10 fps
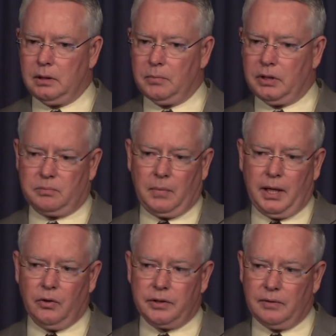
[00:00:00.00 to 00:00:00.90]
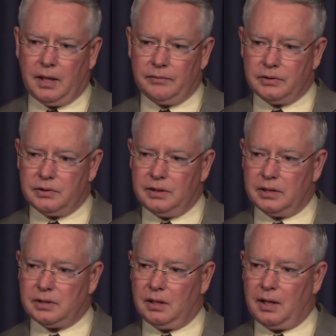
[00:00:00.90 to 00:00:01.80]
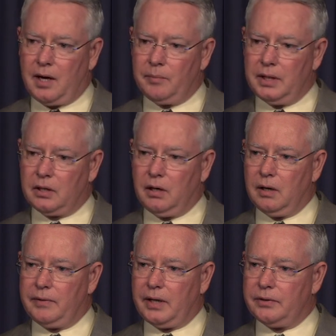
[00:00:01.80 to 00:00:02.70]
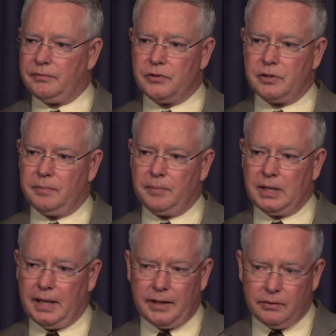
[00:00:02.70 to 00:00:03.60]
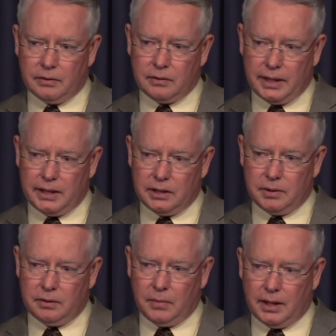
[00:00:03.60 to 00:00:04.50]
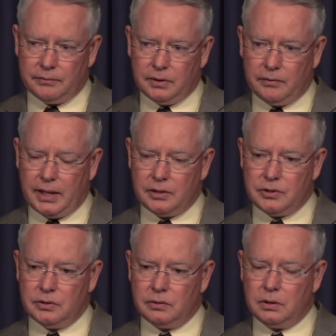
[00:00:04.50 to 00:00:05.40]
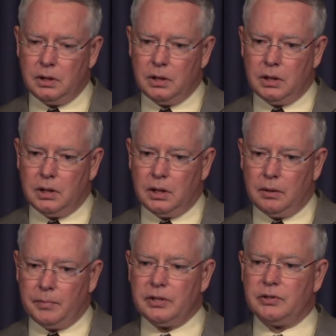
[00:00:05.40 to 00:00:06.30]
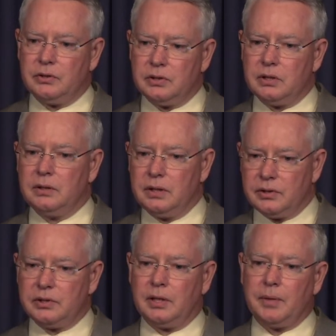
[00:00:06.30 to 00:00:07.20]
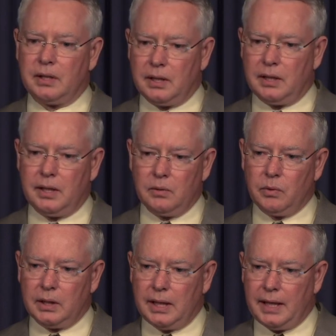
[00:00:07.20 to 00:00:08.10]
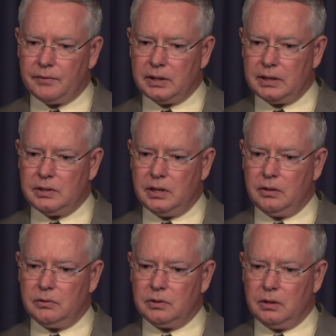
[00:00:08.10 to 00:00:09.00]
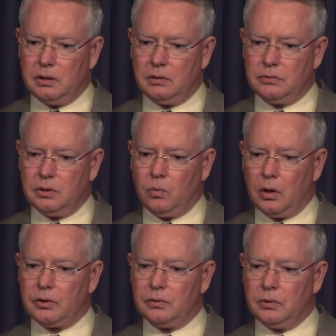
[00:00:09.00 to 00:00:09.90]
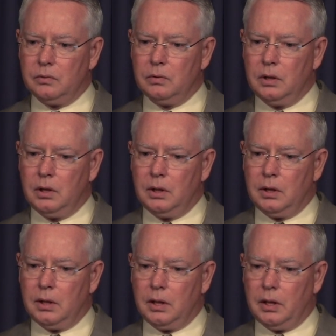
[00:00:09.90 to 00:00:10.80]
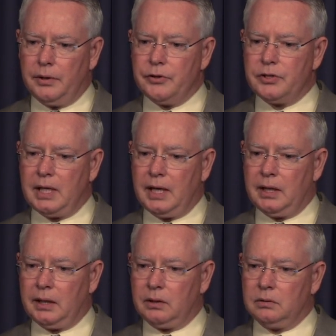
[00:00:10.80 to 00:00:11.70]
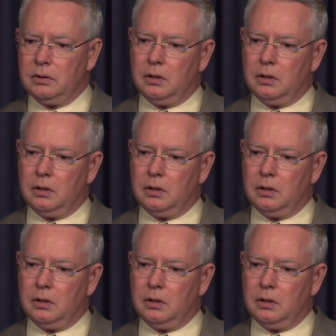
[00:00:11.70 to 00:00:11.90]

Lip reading: because my oath of office doesn't allow me to carve out the First Amendment either. I need to be mindful of that too. But this is something that I think we're going to have to continue to work through, understanding